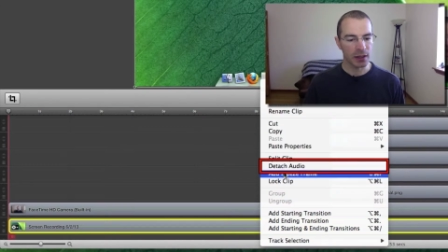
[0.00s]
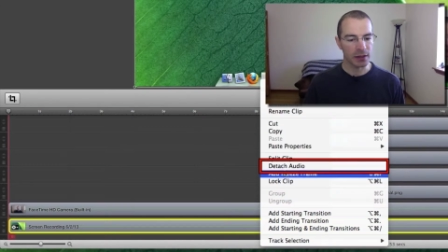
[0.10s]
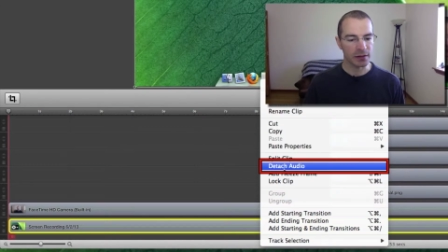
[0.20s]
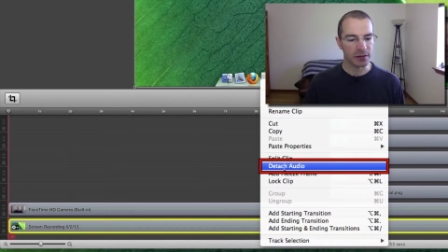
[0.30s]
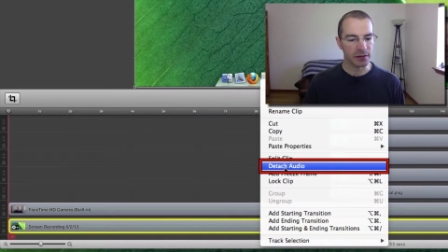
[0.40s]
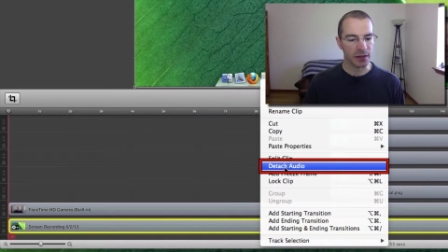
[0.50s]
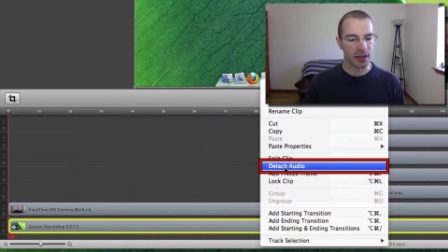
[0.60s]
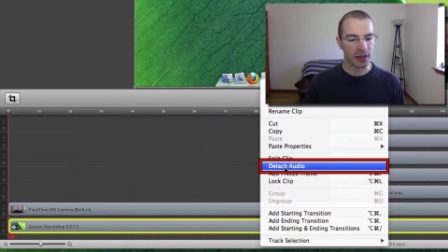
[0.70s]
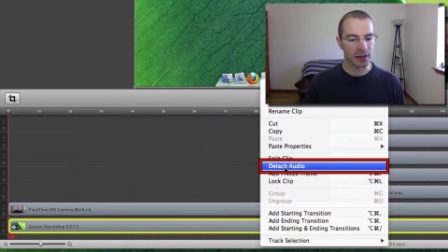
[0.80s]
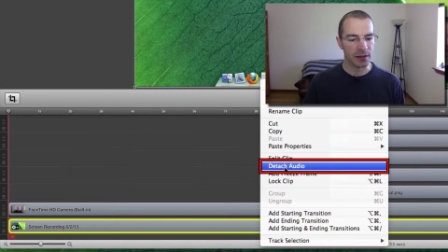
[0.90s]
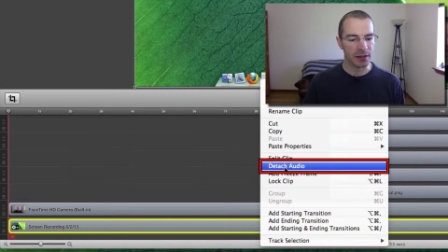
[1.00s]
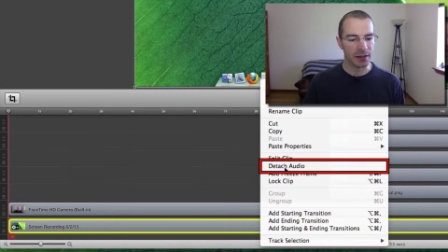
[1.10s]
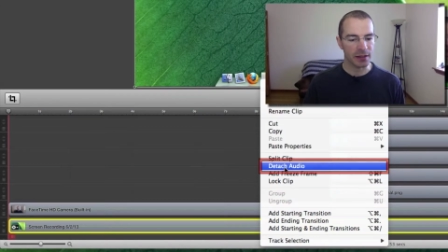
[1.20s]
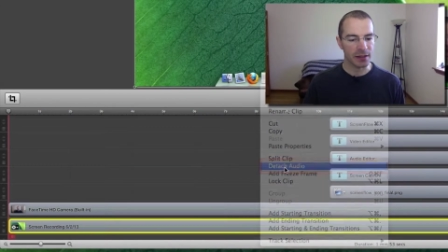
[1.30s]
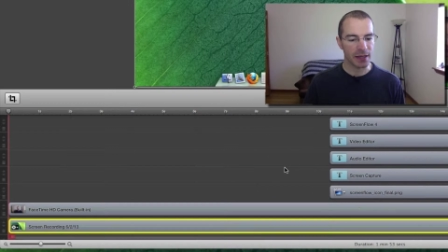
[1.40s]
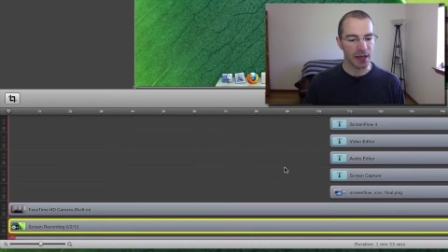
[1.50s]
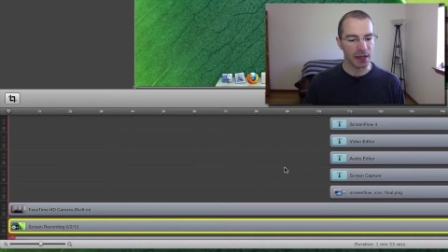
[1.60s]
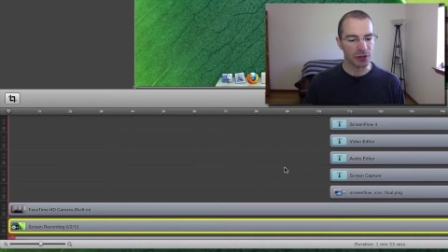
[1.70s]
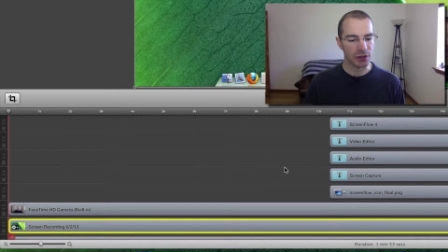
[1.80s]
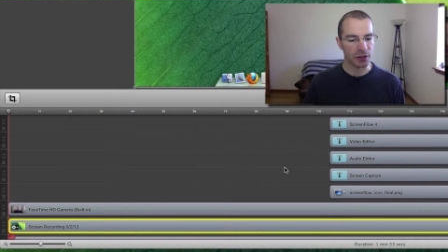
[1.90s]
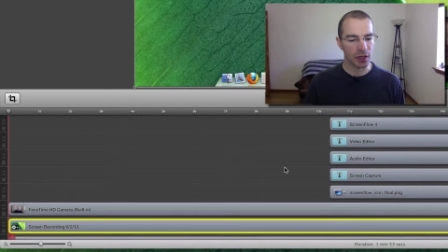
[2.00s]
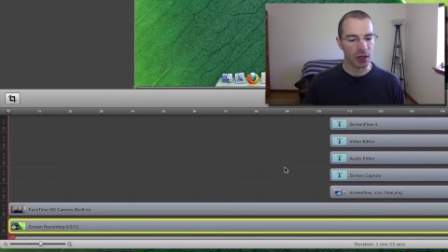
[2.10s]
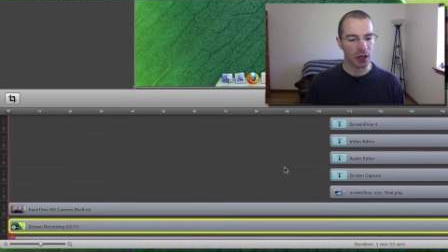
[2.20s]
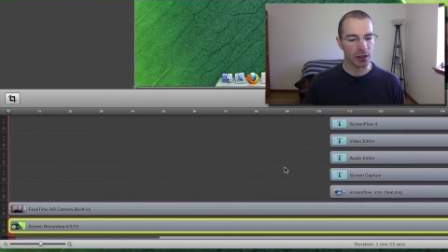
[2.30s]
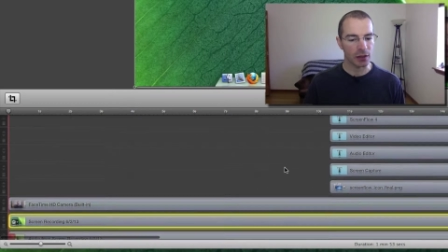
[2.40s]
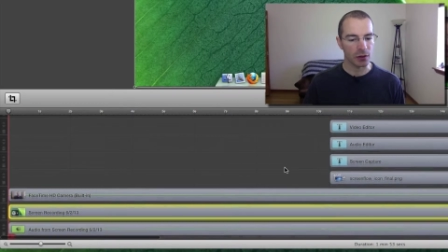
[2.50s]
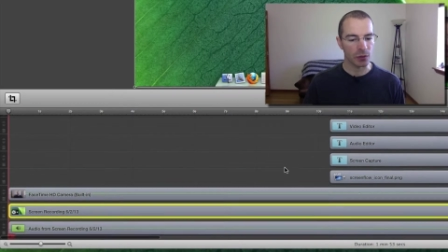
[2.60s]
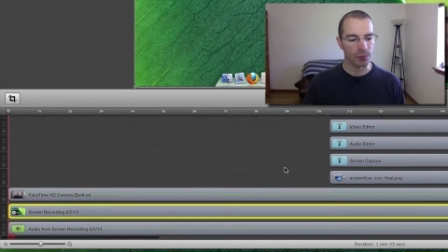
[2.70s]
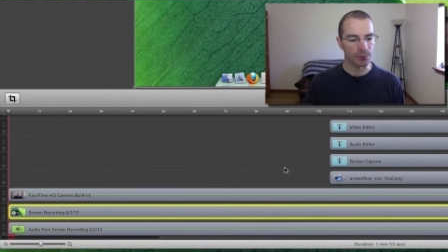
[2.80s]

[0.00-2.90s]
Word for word: and select detach audio.